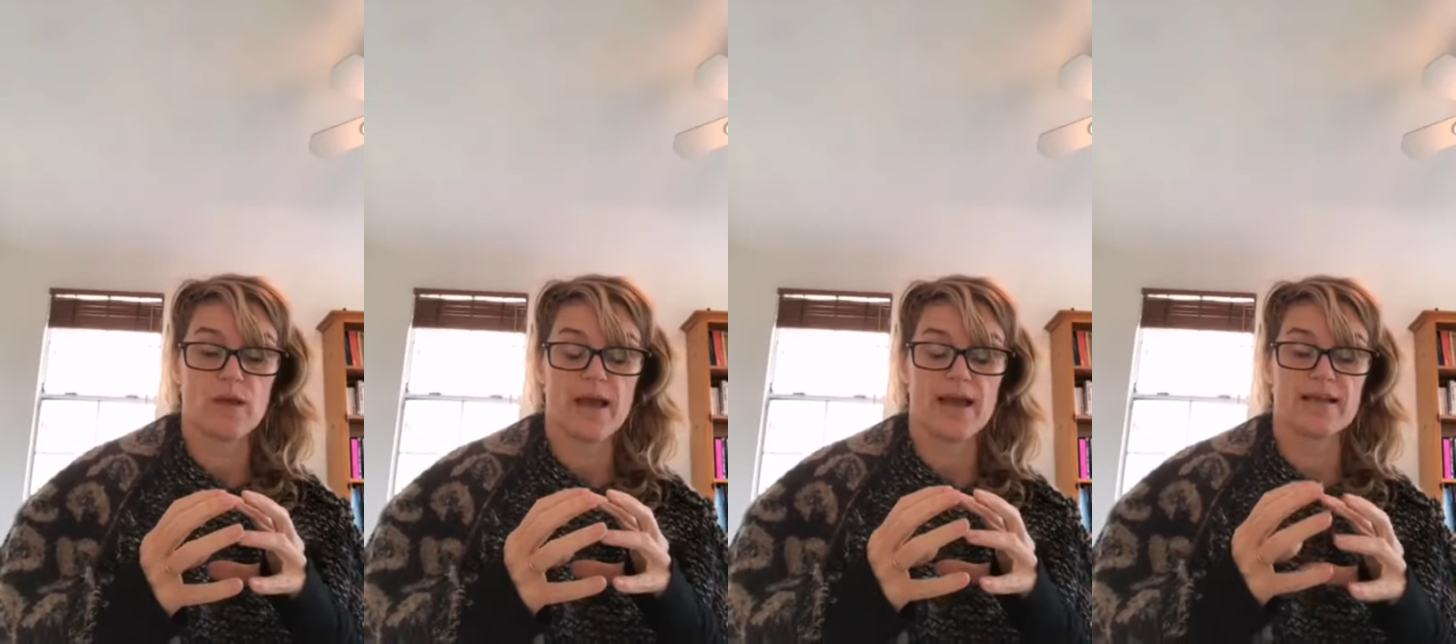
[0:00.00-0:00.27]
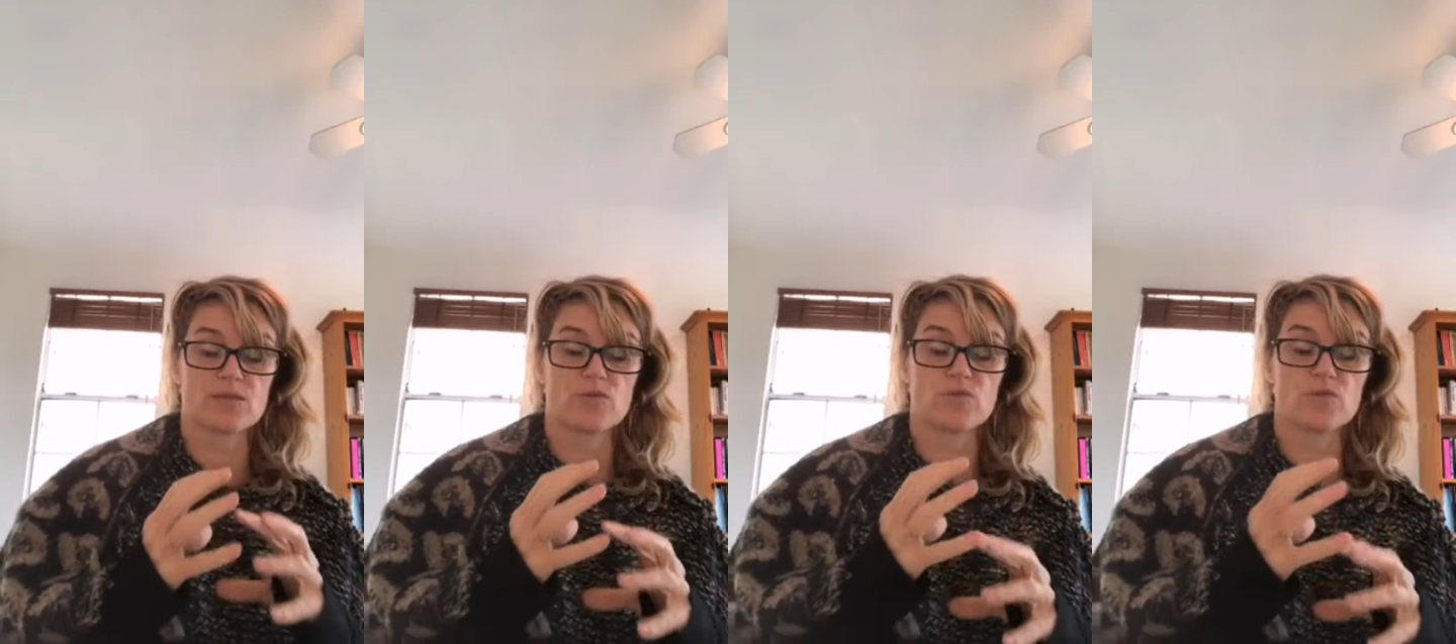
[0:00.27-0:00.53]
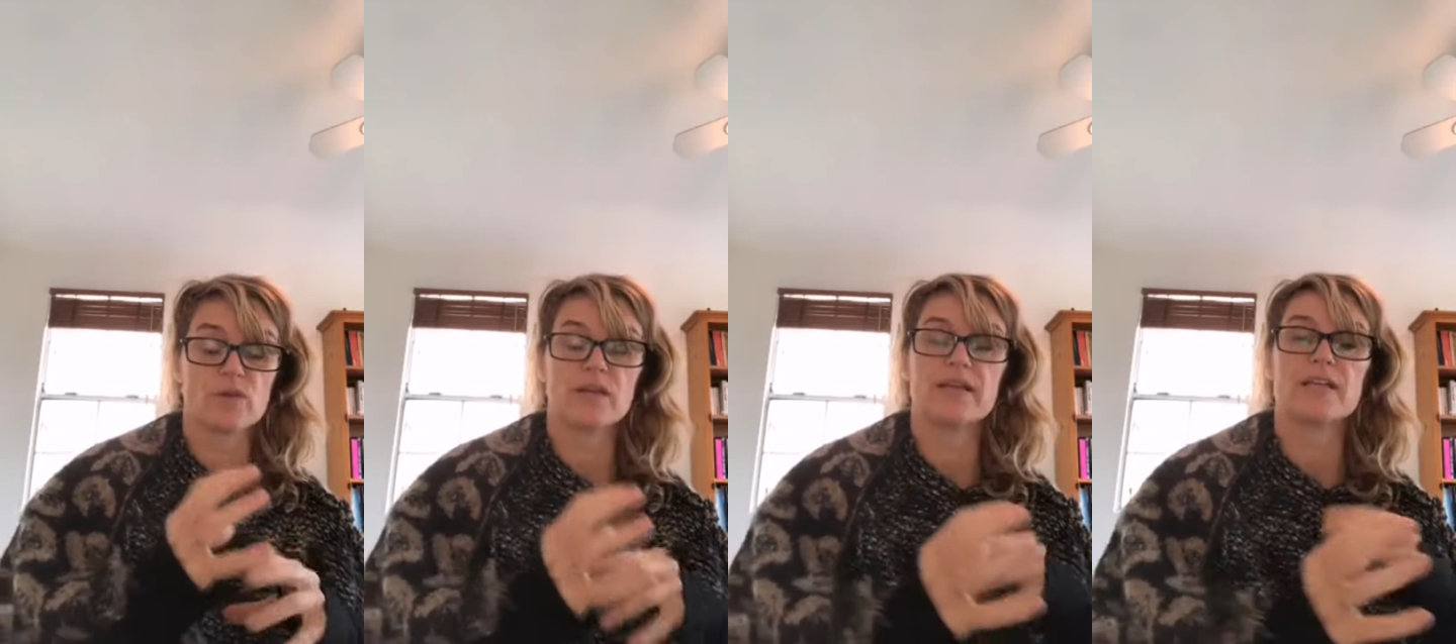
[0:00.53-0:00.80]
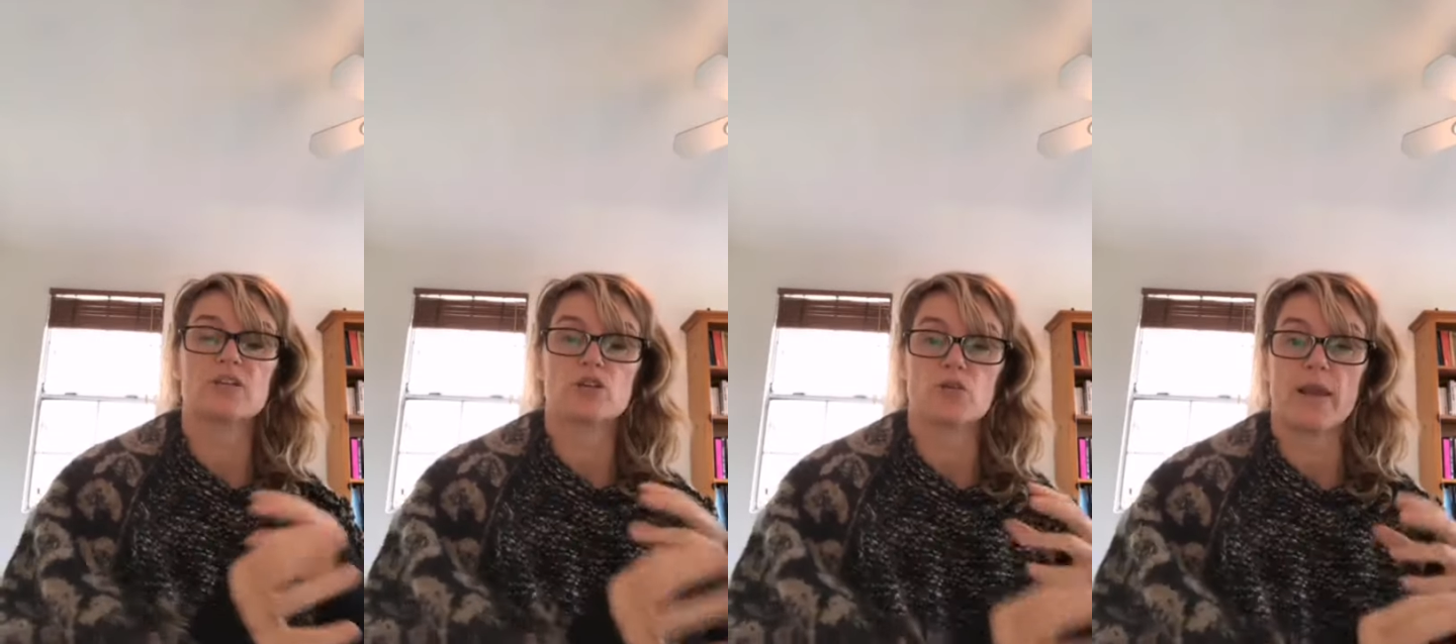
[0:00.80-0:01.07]
has
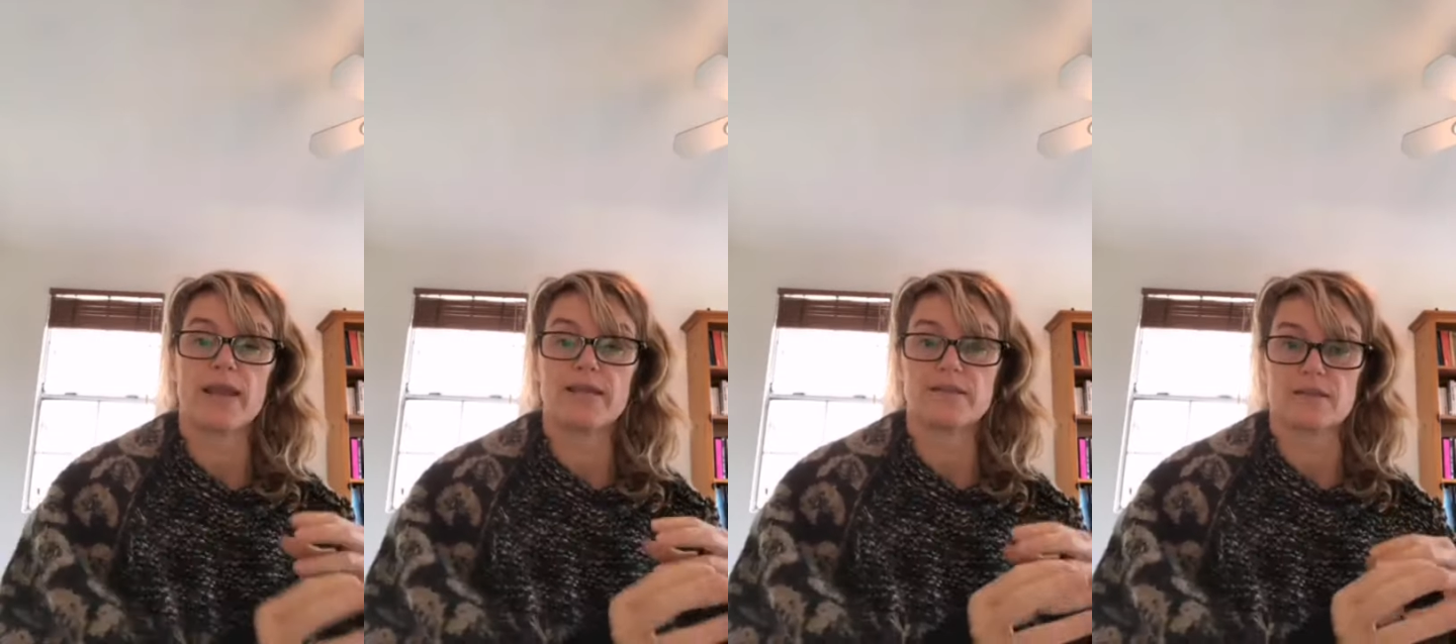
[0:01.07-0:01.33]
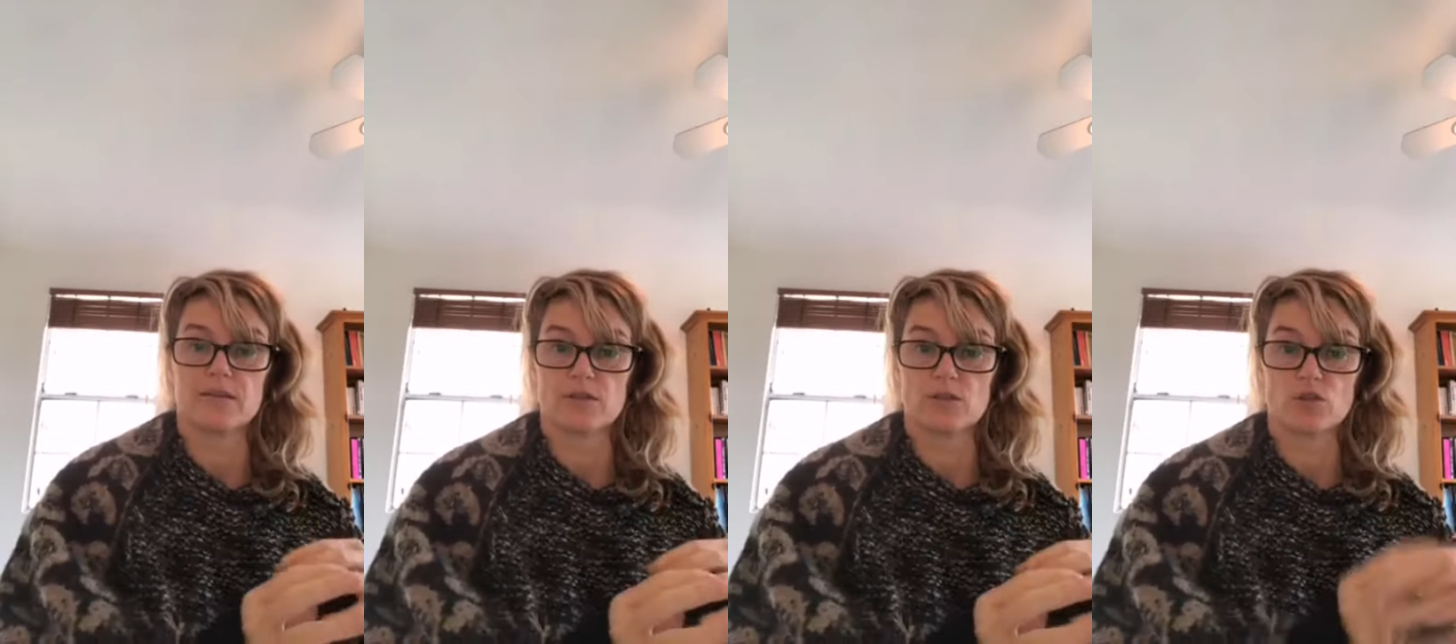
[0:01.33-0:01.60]
really trained us